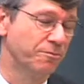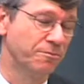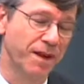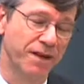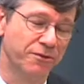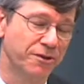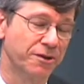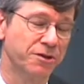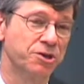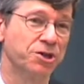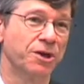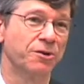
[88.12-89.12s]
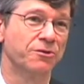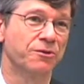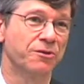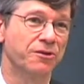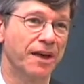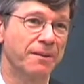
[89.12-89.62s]
basically shares
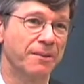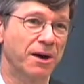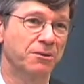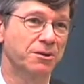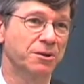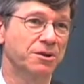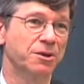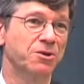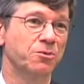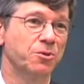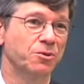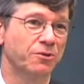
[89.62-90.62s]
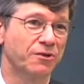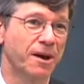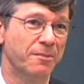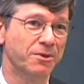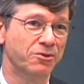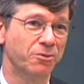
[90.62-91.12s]
the same outlook, that the world's
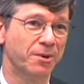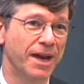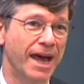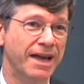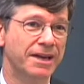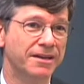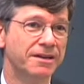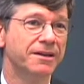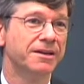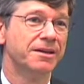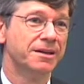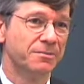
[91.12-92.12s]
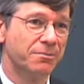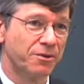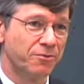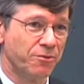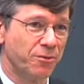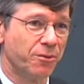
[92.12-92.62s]
coming to an end, but
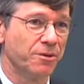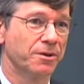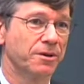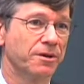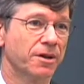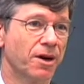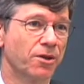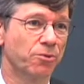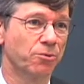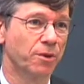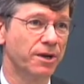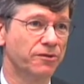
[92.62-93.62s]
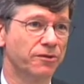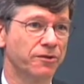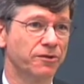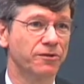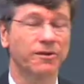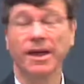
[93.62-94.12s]
for other
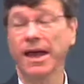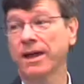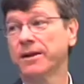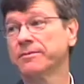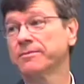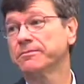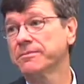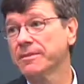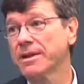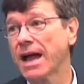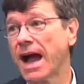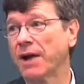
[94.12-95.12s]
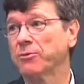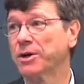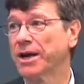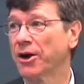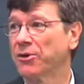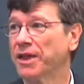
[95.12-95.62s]
reasons. And I
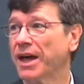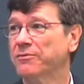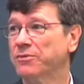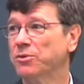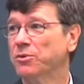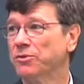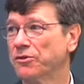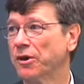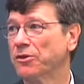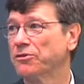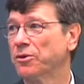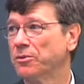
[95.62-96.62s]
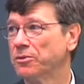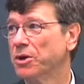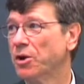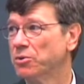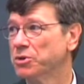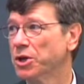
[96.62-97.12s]
regard that view as also
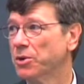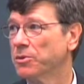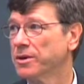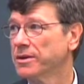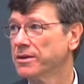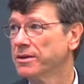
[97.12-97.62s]
no joke,